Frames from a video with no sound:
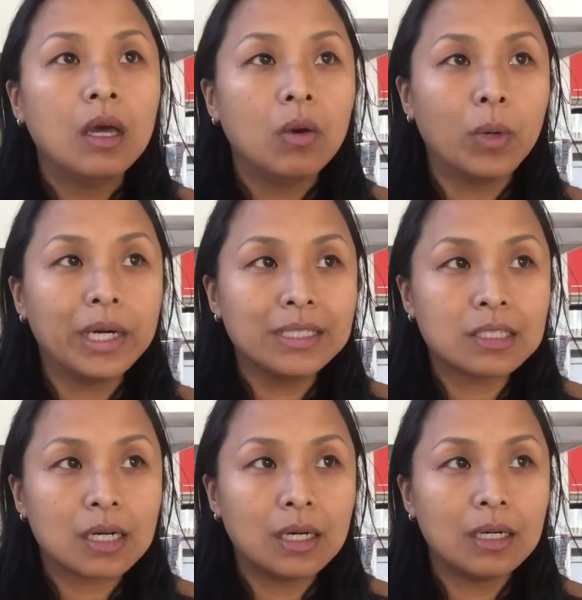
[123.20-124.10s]
When I
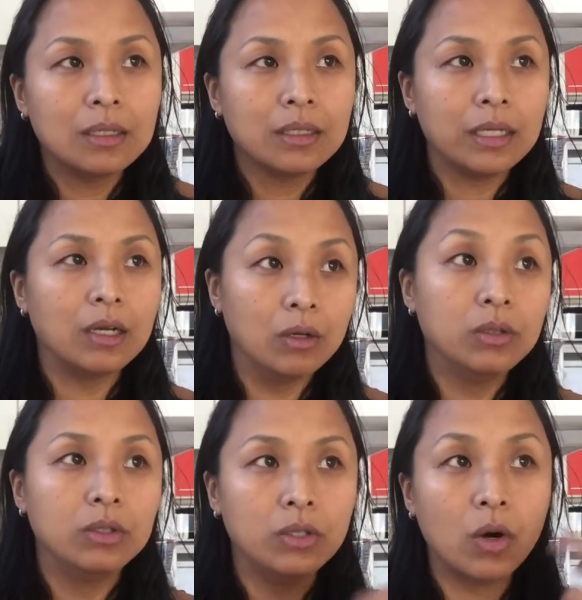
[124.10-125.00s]
start,
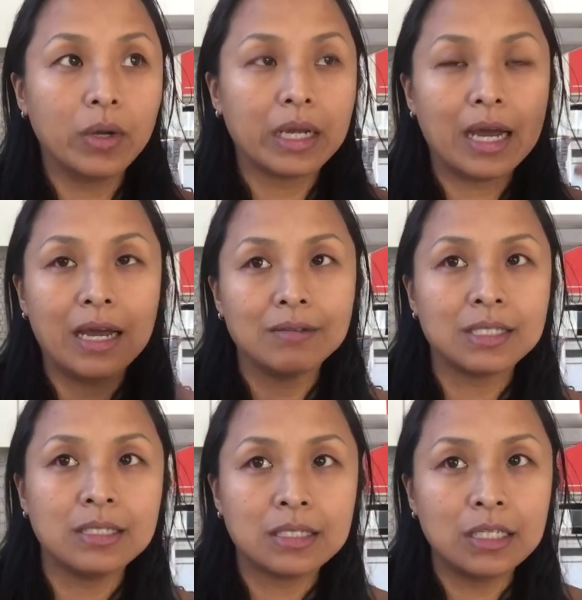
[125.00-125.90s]
knowing I have
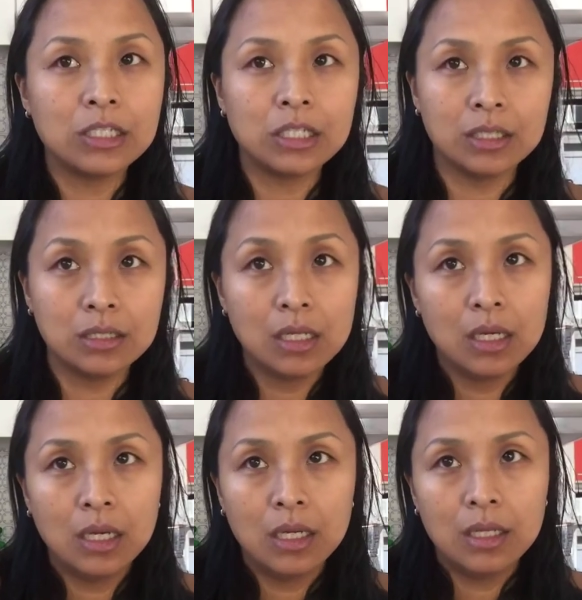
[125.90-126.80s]
sensation,
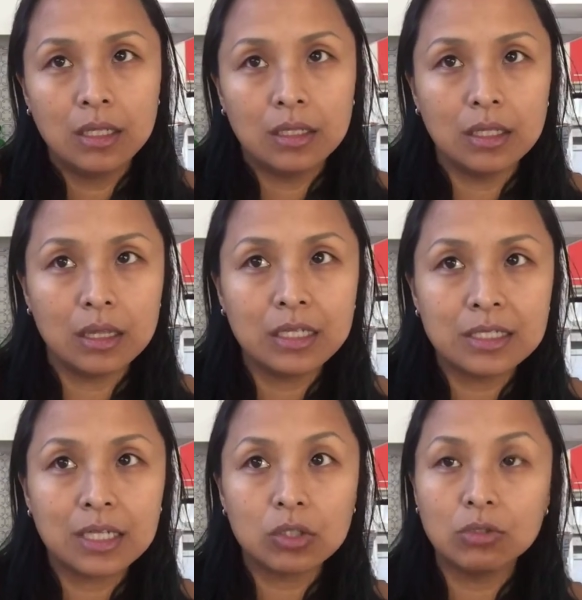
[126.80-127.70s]
the
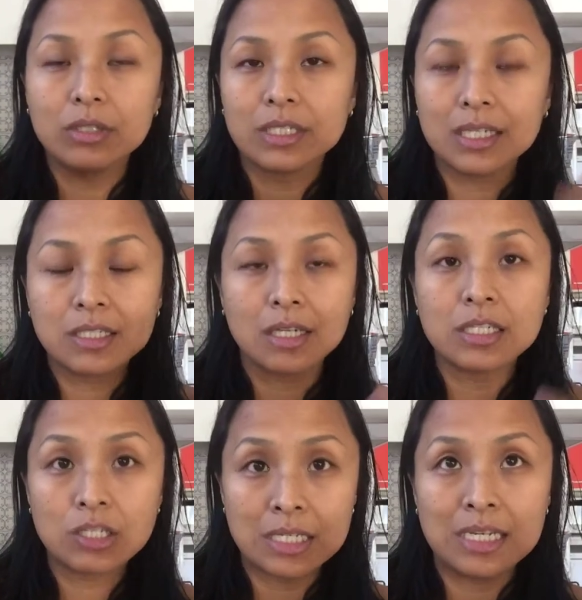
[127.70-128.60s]
things I do is I start
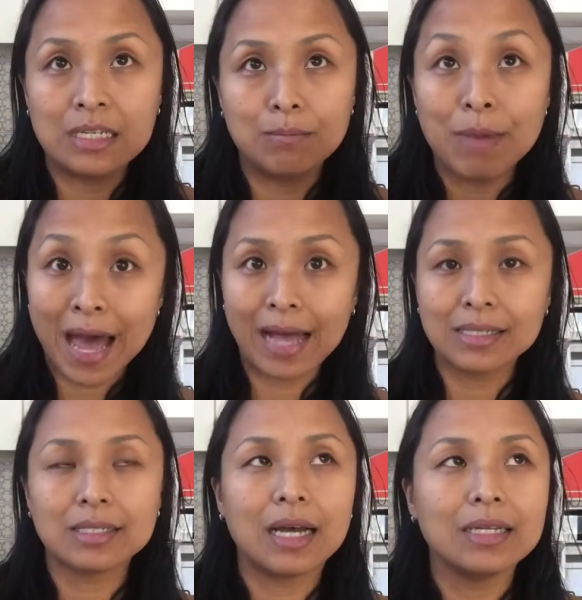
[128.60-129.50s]
seeing
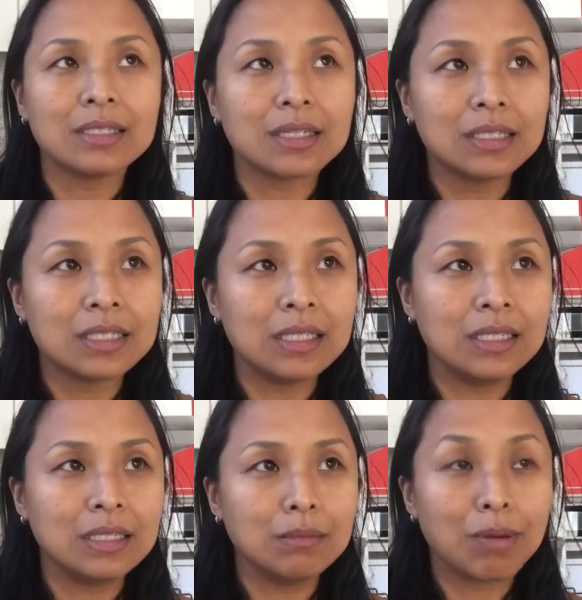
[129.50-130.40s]
past. I start
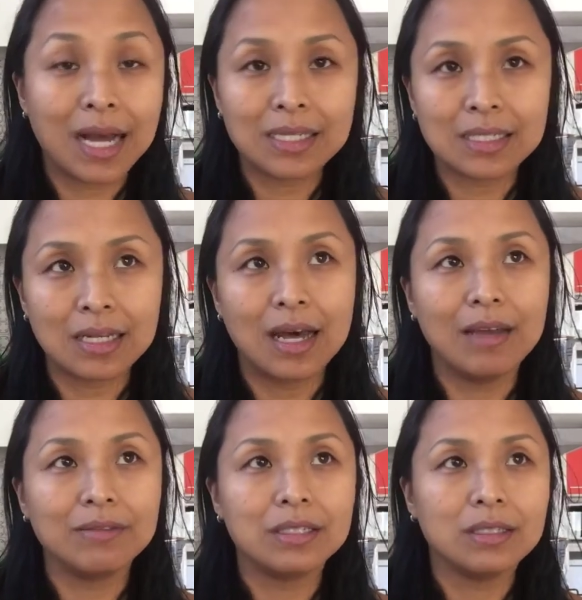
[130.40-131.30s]
seeing past
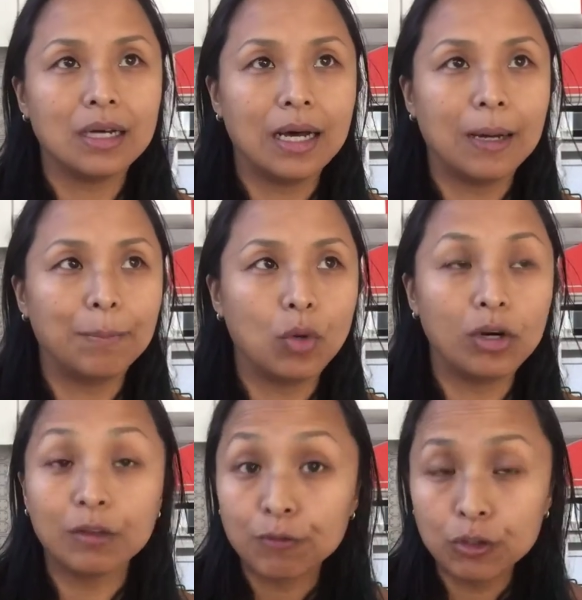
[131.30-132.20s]
lives or
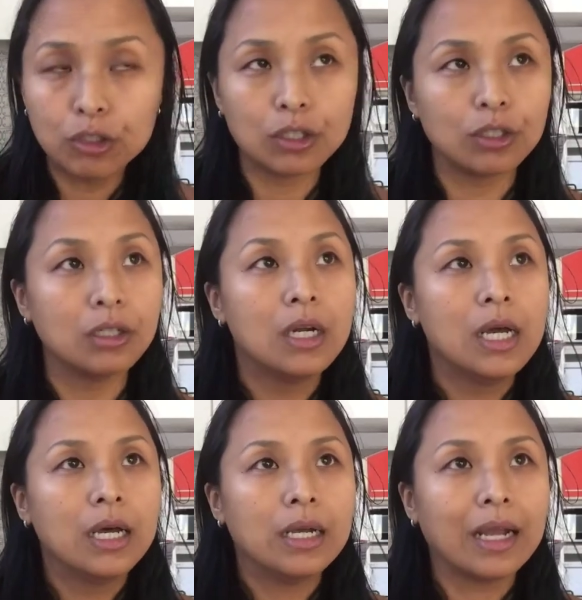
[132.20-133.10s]
the future,
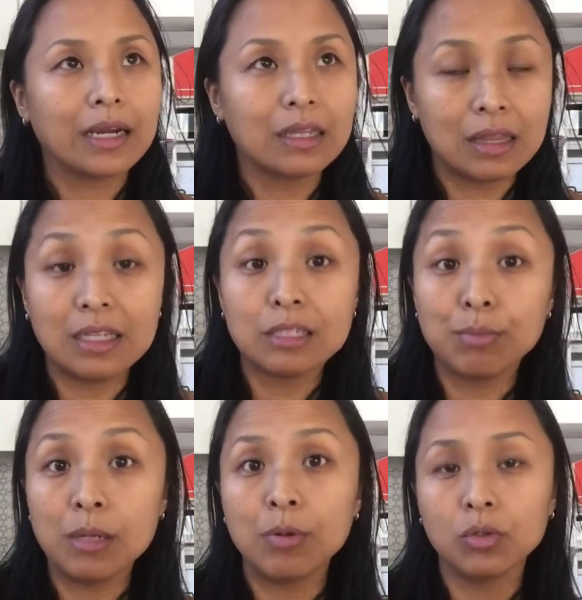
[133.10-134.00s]
like the things
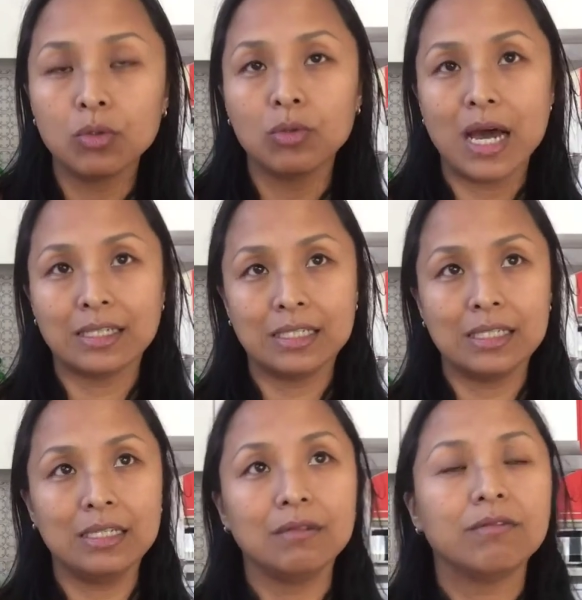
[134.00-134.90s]
people do not
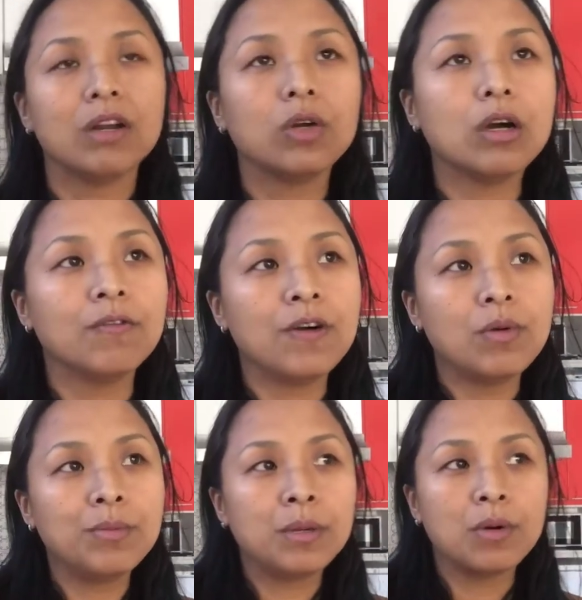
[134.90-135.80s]
see. Very often
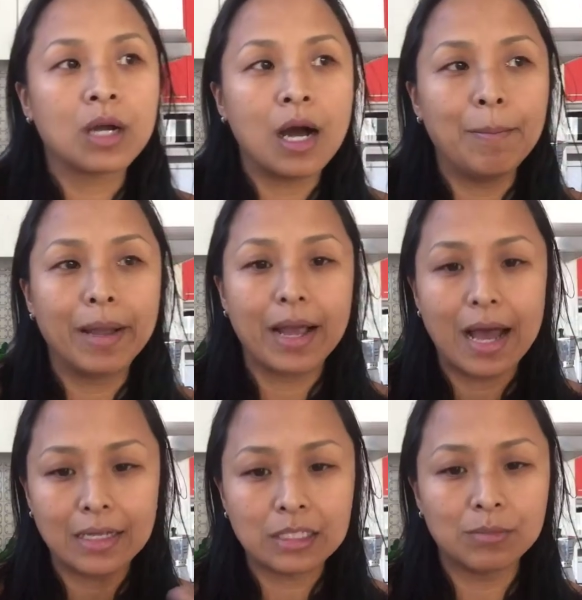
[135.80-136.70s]
when people come and
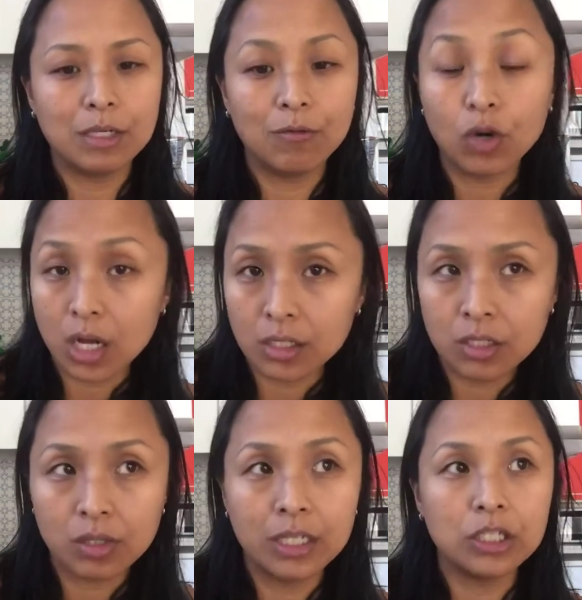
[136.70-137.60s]
ask me for
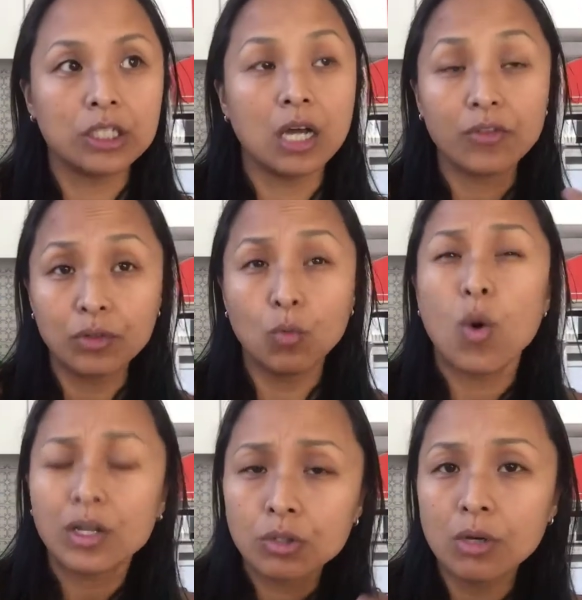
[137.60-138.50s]
consultation, I
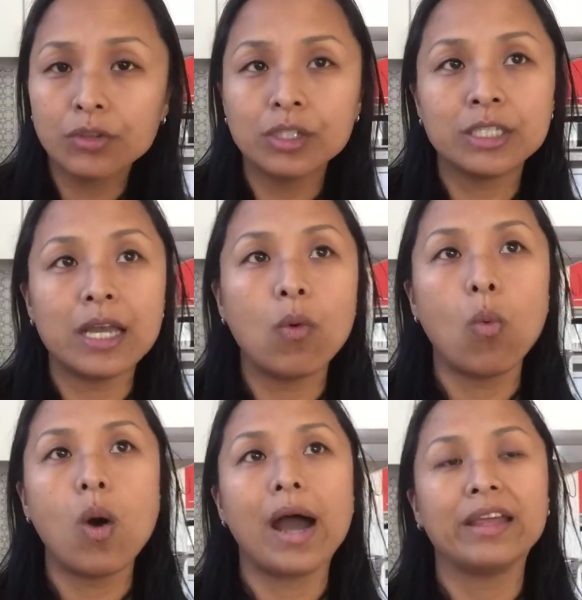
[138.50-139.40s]
want to understand
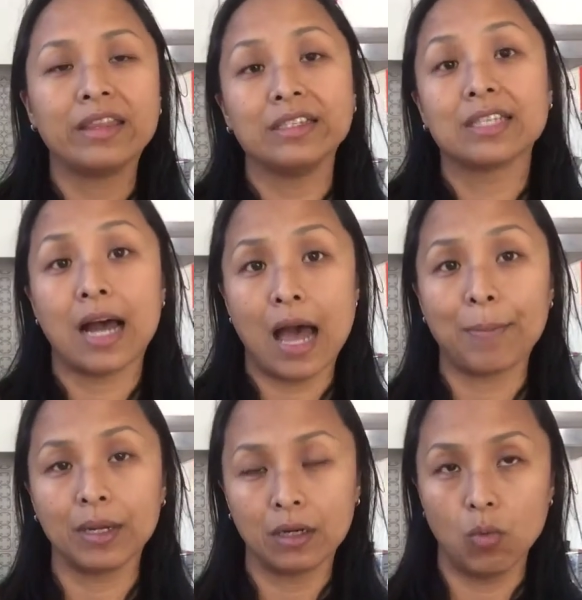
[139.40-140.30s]
why things are
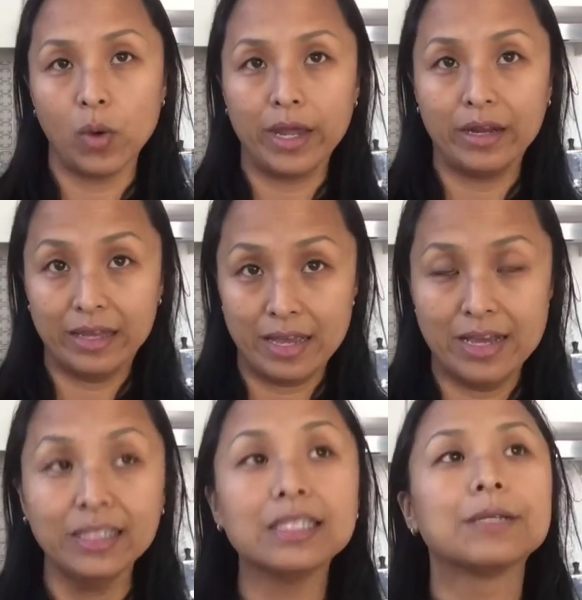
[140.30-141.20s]
happening the way it
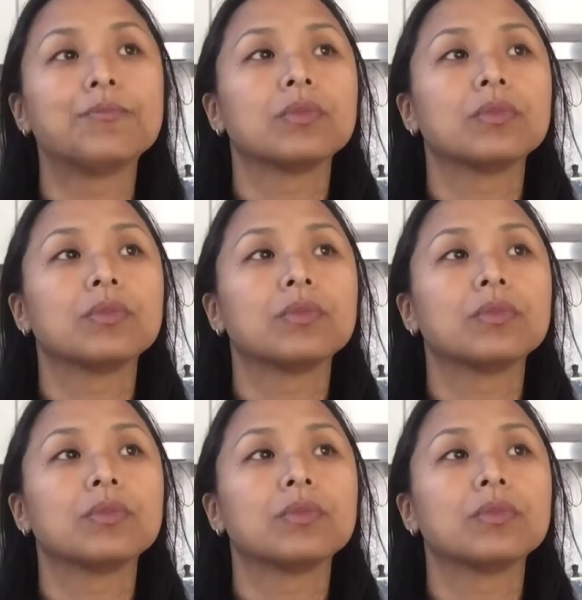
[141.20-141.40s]
is,